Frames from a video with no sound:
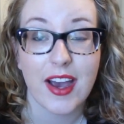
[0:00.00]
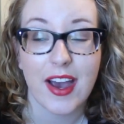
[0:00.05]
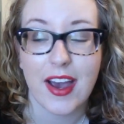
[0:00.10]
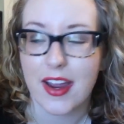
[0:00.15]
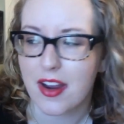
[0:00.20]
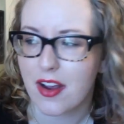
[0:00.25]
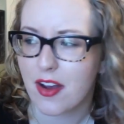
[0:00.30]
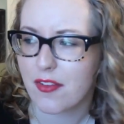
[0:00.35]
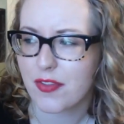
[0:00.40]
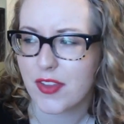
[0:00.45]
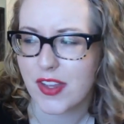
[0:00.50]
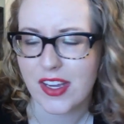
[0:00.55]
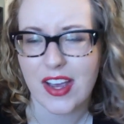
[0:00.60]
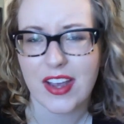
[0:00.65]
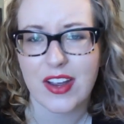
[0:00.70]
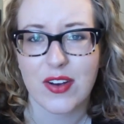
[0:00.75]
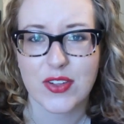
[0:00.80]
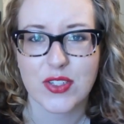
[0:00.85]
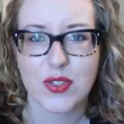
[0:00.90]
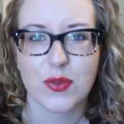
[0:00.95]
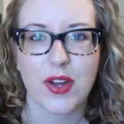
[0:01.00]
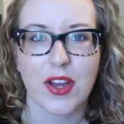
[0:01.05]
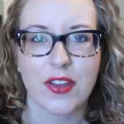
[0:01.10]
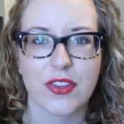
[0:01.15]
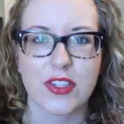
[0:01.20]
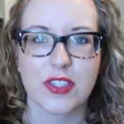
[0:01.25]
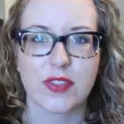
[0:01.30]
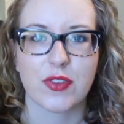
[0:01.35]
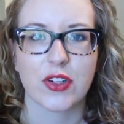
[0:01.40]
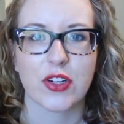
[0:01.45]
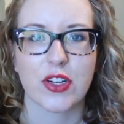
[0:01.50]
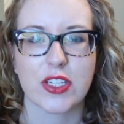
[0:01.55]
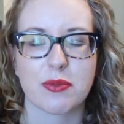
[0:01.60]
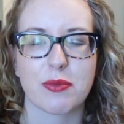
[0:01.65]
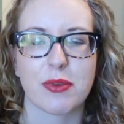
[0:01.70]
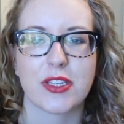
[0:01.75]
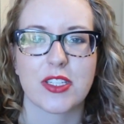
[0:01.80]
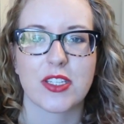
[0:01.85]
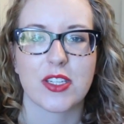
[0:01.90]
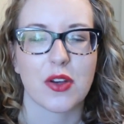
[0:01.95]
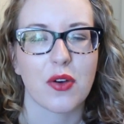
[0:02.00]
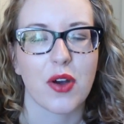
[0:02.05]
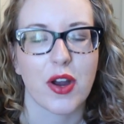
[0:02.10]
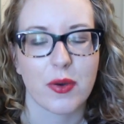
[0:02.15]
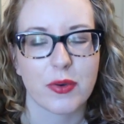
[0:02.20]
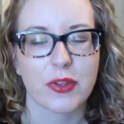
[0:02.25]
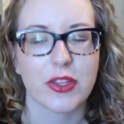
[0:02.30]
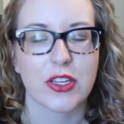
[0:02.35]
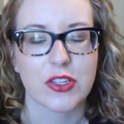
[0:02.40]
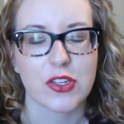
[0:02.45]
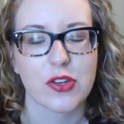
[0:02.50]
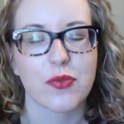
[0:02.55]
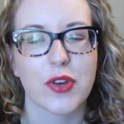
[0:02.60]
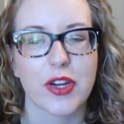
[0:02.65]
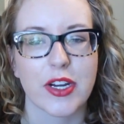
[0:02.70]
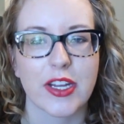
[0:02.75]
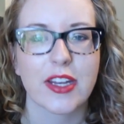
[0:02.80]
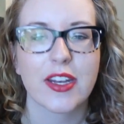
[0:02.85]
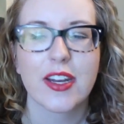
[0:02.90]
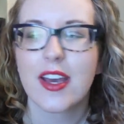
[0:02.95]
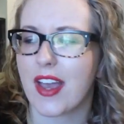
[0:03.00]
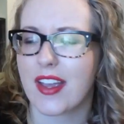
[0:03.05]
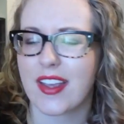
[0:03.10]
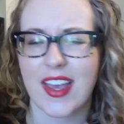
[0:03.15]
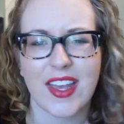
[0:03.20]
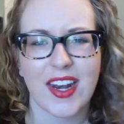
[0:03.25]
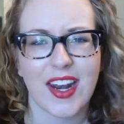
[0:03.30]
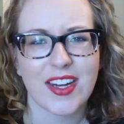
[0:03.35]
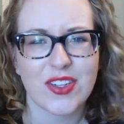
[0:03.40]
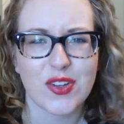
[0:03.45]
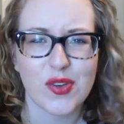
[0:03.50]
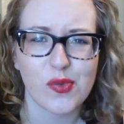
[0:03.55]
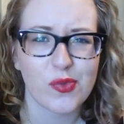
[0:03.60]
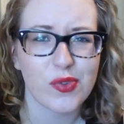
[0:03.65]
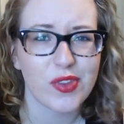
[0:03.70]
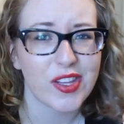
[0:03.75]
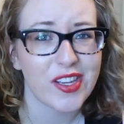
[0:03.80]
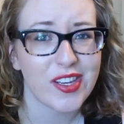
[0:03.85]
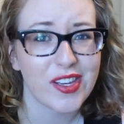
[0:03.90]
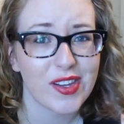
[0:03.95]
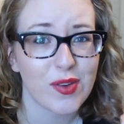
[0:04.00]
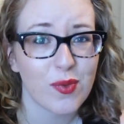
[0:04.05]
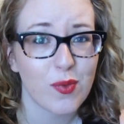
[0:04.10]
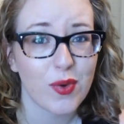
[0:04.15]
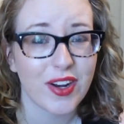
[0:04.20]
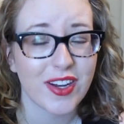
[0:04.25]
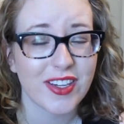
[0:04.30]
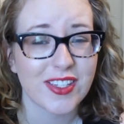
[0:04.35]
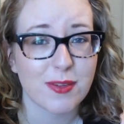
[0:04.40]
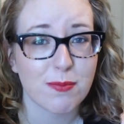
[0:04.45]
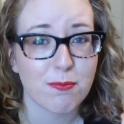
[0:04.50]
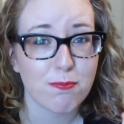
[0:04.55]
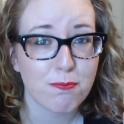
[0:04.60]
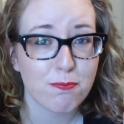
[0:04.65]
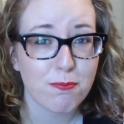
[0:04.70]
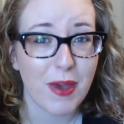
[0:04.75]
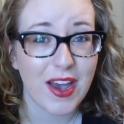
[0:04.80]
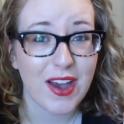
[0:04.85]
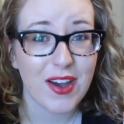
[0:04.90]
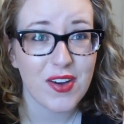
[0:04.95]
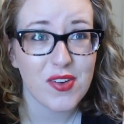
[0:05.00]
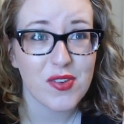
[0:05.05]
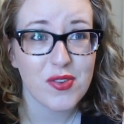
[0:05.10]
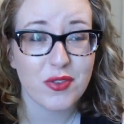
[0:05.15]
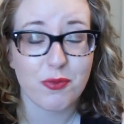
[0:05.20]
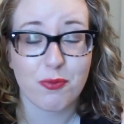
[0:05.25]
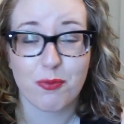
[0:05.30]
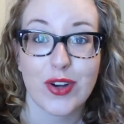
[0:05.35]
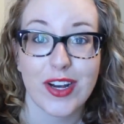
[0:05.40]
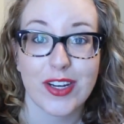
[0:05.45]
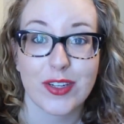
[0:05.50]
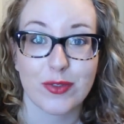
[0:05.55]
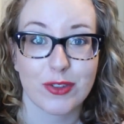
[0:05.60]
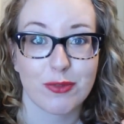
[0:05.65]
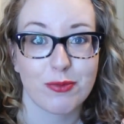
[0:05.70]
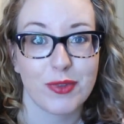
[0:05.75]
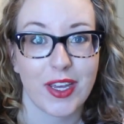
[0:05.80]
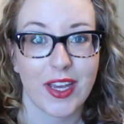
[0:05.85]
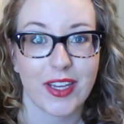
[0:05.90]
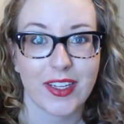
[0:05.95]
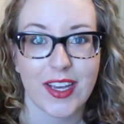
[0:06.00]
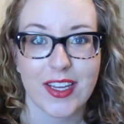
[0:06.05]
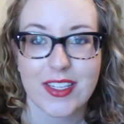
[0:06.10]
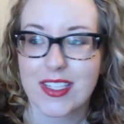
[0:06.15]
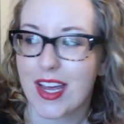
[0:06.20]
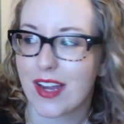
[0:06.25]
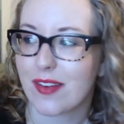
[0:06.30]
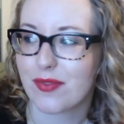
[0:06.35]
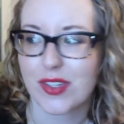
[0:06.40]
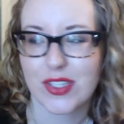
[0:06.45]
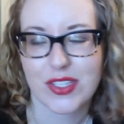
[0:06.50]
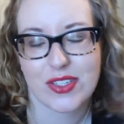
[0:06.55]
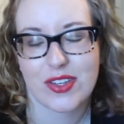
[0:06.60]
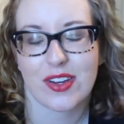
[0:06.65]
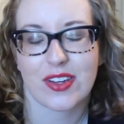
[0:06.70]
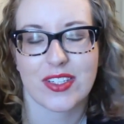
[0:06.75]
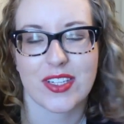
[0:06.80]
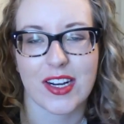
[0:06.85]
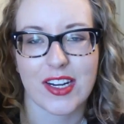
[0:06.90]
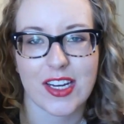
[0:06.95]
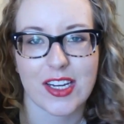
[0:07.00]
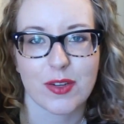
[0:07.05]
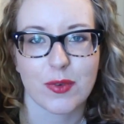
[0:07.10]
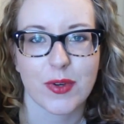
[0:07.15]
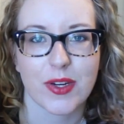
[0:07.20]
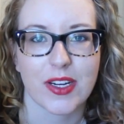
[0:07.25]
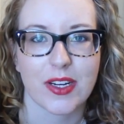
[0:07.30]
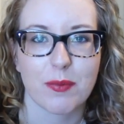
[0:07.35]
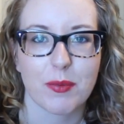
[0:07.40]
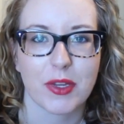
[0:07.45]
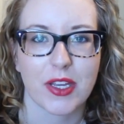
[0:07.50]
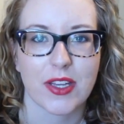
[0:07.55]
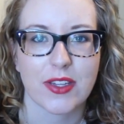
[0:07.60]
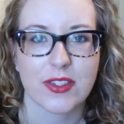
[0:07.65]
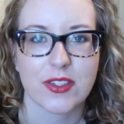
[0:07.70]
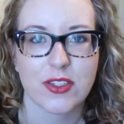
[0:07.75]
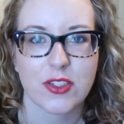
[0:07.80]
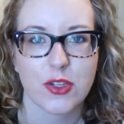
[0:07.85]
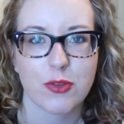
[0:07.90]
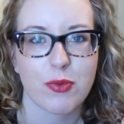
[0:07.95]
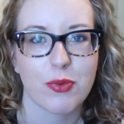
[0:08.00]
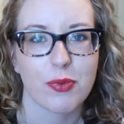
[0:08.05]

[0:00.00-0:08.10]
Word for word: I think I also got this for Christmas, so I really should read it. Again, I don't really know what it's about. Trend with me, I guess. I'm just excited to read it because two